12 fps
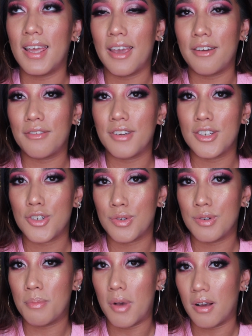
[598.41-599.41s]
every
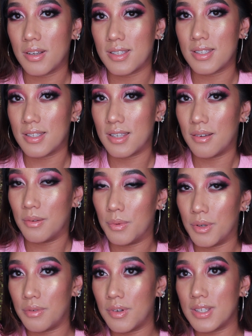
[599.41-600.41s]
June box
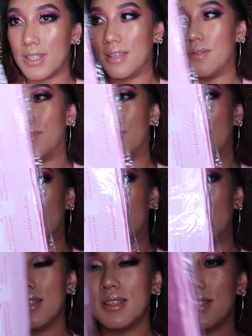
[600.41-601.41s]
will receive
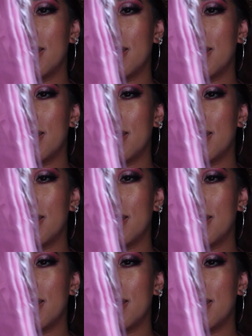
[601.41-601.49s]
this.